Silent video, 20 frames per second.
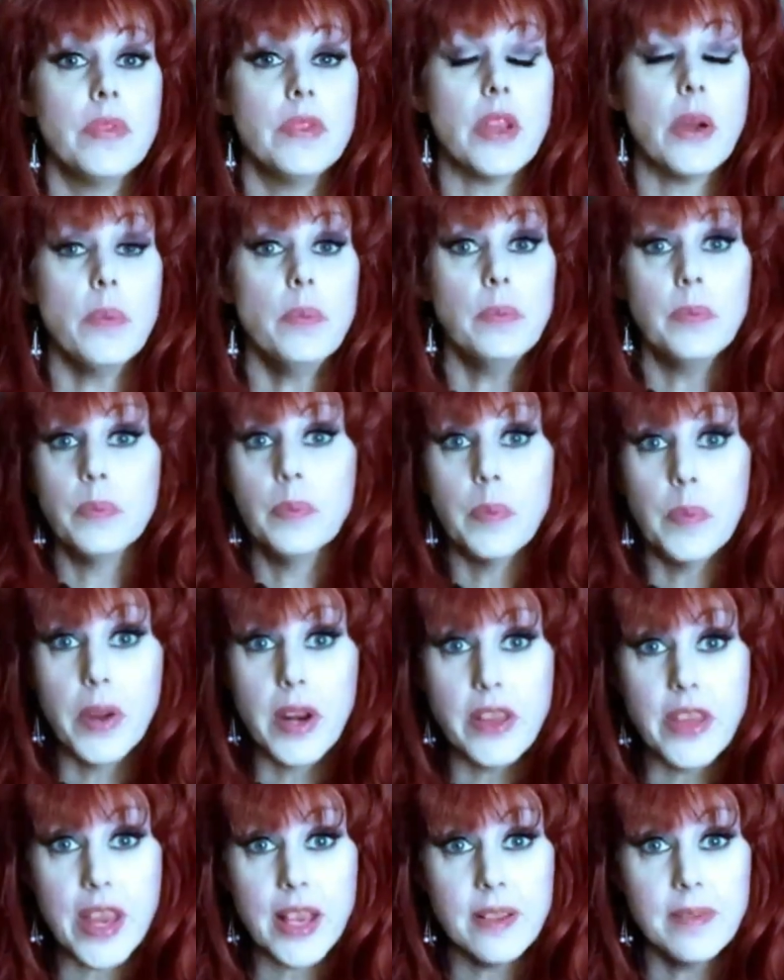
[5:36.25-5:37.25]
So, what
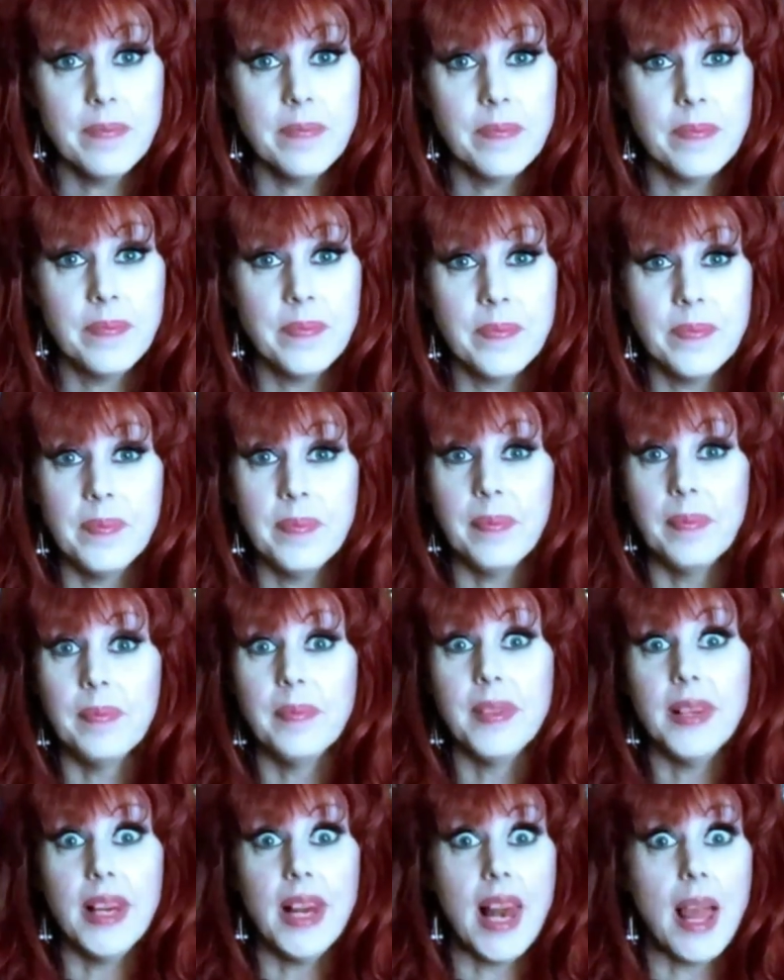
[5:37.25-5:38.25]
do you think?
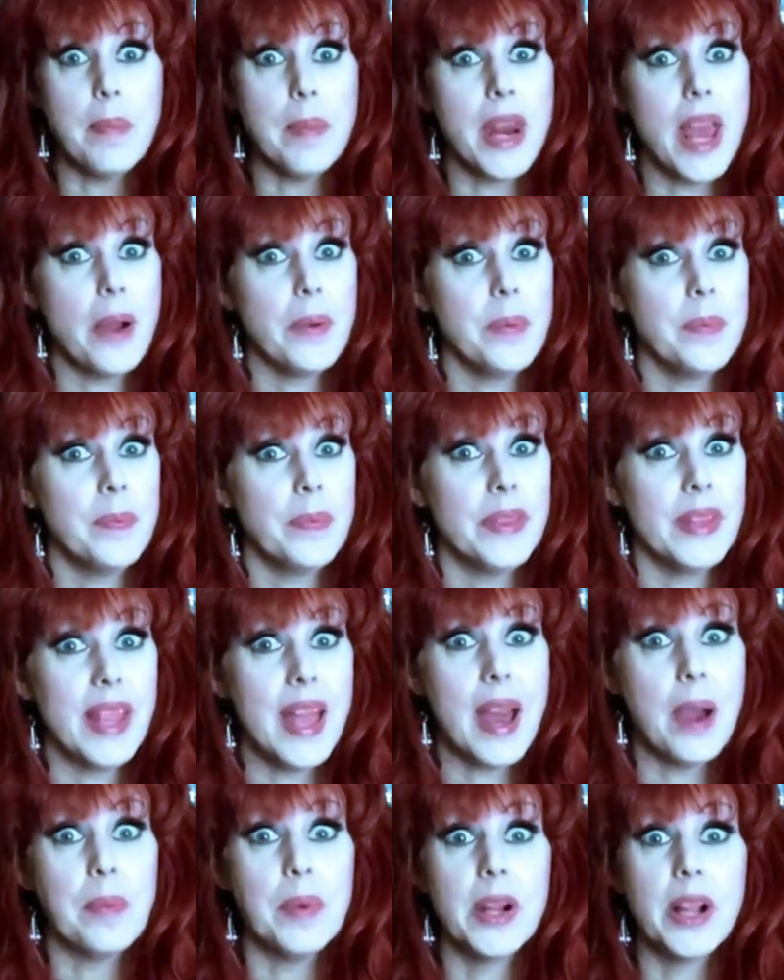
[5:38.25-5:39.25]
Let me know,
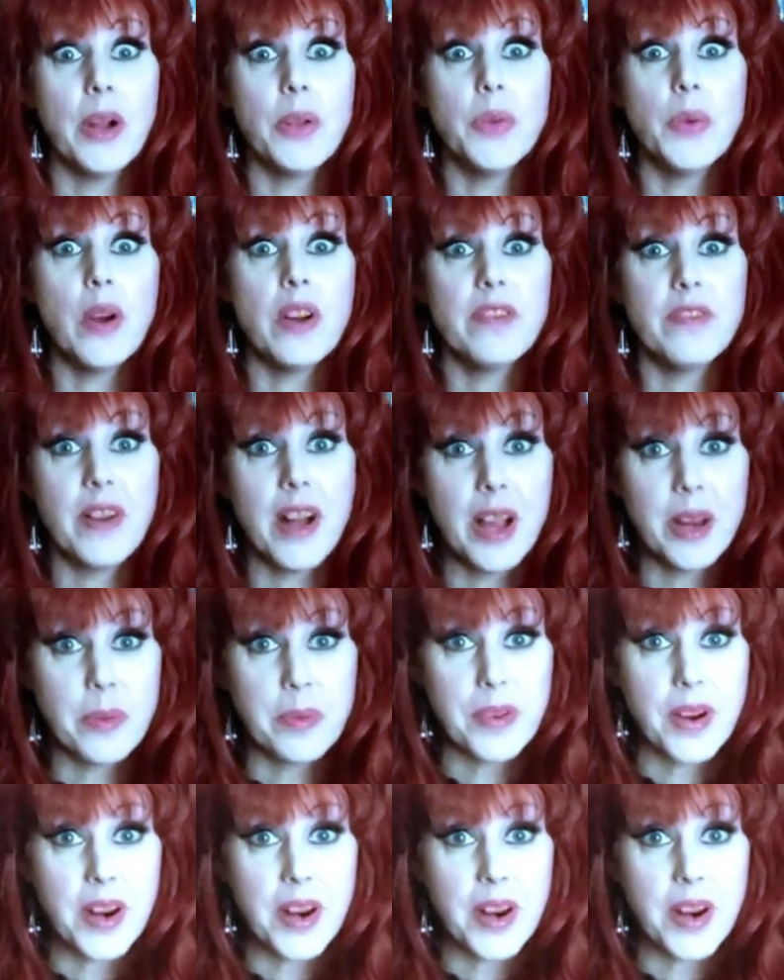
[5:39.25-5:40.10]
and we'll go to our final